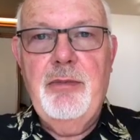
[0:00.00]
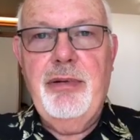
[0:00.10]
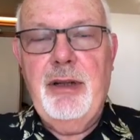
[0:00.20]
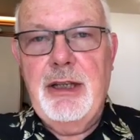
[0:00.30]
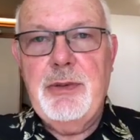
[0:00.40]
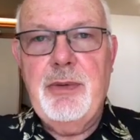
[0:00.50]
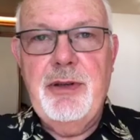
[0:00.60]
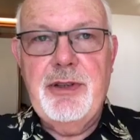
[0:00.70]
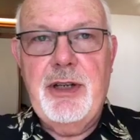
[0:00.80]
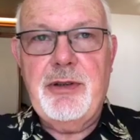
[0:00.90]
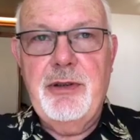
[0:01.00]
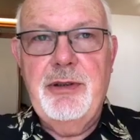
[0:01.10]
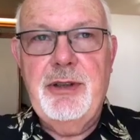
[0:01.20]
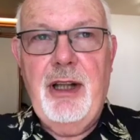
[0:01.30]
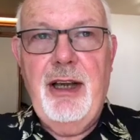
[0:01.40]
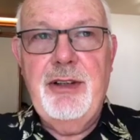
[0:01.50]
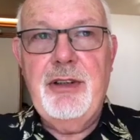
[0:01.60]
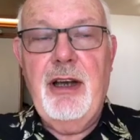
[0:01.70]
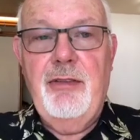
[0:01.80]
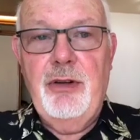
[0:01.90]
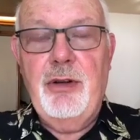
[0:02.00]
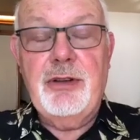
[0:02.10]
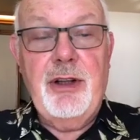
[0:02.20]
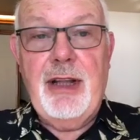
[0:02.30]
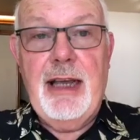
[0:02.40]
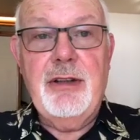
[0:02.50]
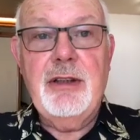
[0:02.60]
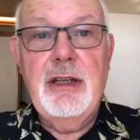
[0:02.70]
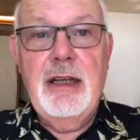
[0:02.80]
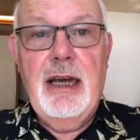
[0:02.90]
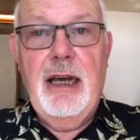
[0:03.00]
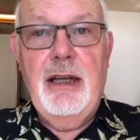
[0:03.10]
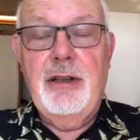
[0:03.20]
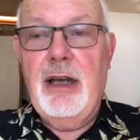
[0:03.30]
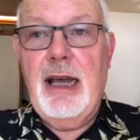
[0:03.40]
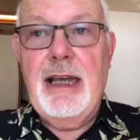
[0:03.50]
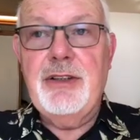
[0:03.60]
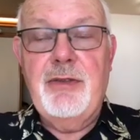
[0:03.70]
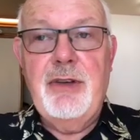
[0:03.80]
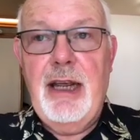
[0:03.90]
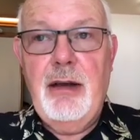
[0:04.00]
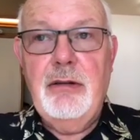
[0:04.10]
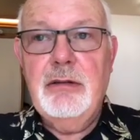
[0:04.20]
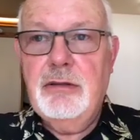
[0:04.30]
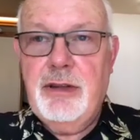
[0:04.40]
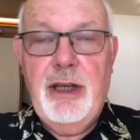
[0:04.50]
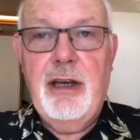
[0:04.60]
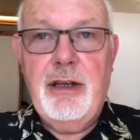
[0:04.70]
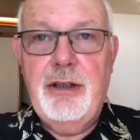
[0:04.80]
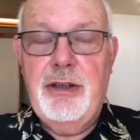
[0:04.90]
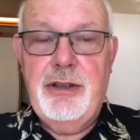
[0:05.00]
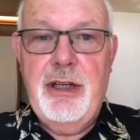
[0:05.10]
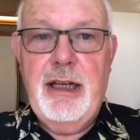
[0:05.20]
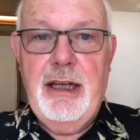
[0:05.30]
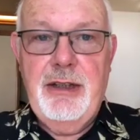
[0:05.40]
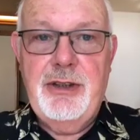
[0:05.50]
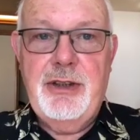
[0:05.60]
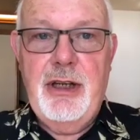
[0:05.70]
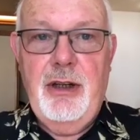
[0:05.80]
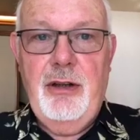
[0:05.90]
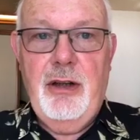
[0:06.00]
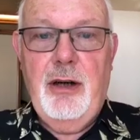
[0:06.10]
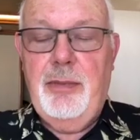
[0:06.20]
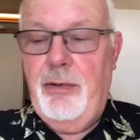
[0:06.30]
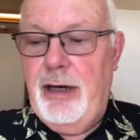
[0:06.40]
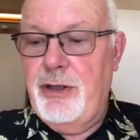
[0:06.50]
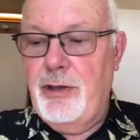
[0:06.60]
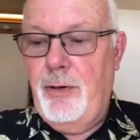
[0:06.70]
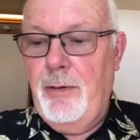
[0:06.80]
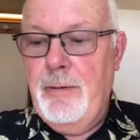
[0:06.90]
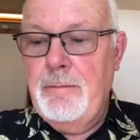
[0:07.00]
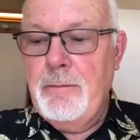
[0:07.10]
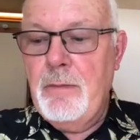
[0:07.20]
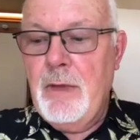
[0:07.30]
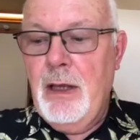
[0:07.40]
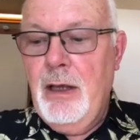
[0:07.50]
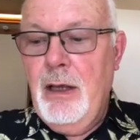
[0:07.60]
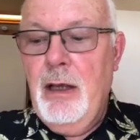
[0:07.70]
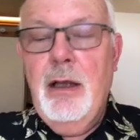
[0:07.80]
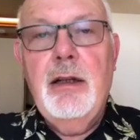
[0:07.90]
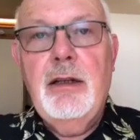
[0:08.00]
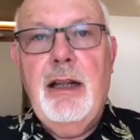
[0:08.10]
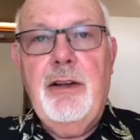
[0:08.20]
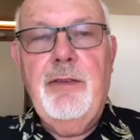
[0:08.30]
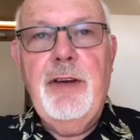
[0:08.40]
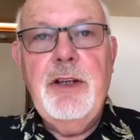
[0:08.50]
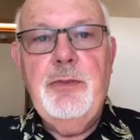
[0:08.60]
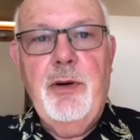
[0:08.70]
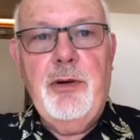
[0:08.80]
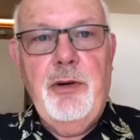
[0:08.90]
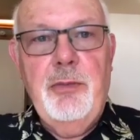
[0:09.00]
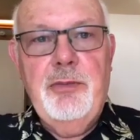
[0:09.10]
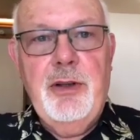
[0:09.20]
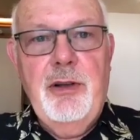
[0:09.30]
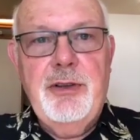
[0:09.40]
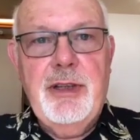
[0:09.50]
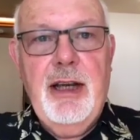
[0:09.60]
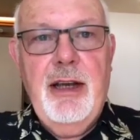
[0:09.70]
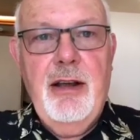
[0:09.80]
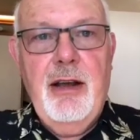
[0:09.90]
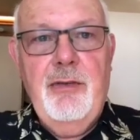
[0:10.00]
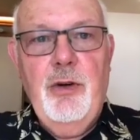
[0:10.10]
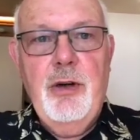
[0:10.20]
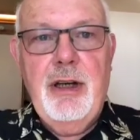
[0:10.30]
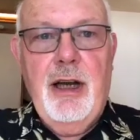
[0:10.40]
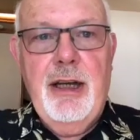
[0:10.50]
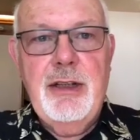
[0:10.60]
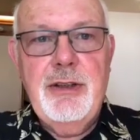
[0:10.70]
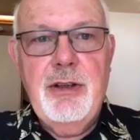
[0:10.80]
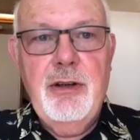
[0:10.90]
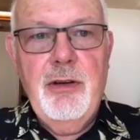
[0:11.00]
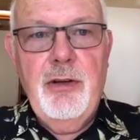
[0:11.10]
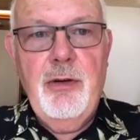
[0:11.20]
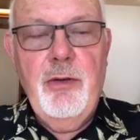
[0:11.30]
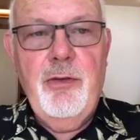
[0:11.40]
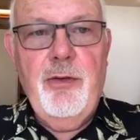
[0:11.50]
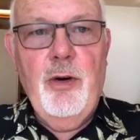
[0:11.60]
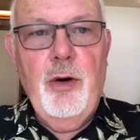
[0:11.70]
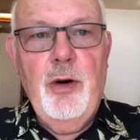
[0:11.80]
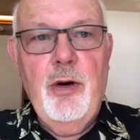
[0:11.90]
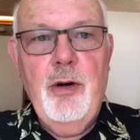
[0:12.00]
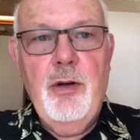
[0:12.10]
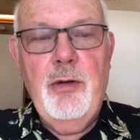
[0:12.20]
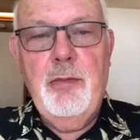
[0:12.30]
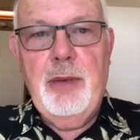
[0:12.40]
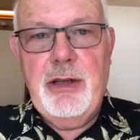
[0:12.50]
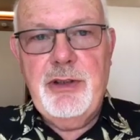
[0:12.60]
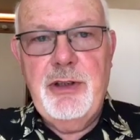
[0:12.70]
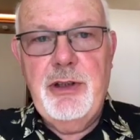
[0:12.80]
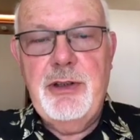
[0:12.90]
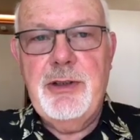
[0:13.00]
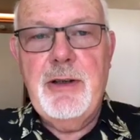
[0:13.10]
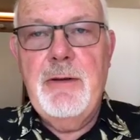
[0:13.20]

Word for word: plus Princess Cruise Lines have looked at that, and as of now, the air conditioning is still operational. Now, the Facebook group that uh, I've organised for passengers